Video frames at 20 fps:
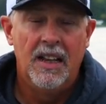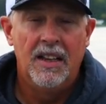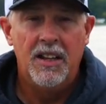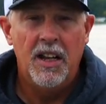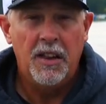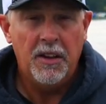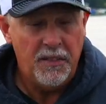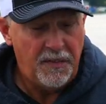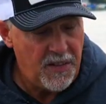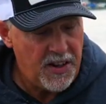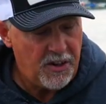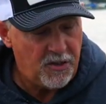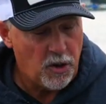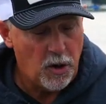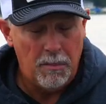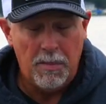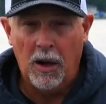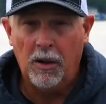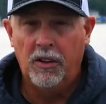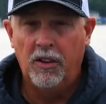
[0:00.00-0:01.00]
The other feature
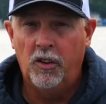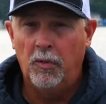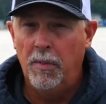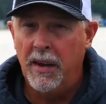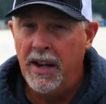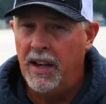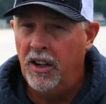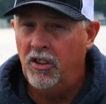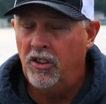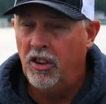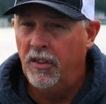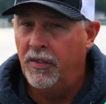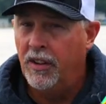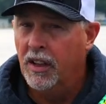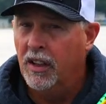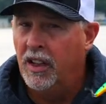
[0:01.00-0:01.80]
about this bait is if you